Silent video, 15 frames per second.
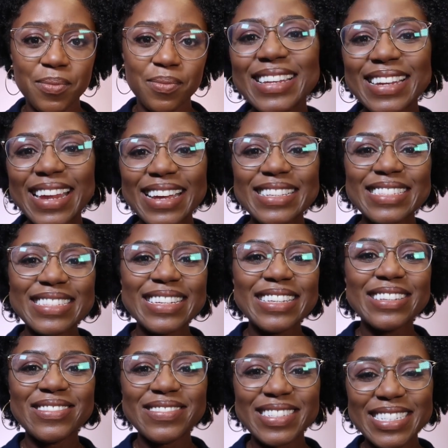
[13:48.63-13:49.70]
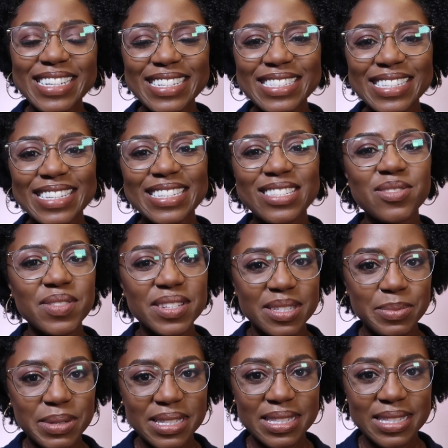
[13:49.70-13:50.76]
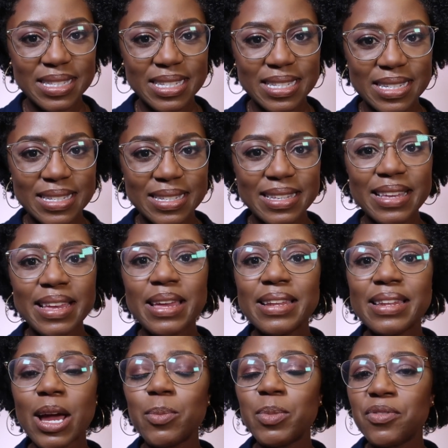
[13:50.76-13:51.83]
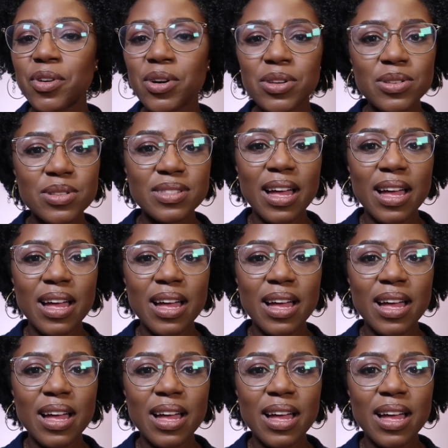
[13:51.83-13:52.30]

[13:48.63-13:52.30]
The next ingredient is vitamin C. Now, before you